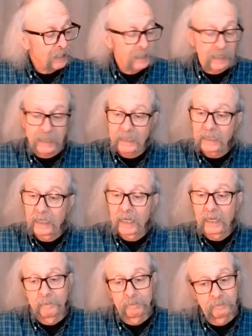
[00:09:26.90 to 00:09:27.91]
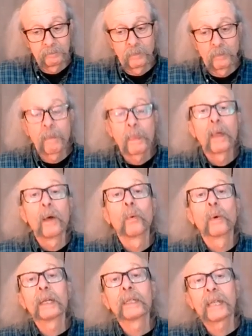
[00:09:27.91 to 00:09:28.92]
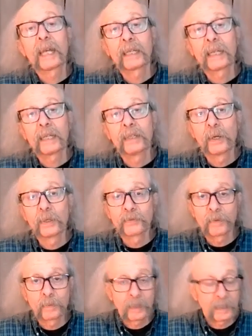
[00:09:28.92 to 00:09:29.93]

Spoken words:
D, we're going to take notes from the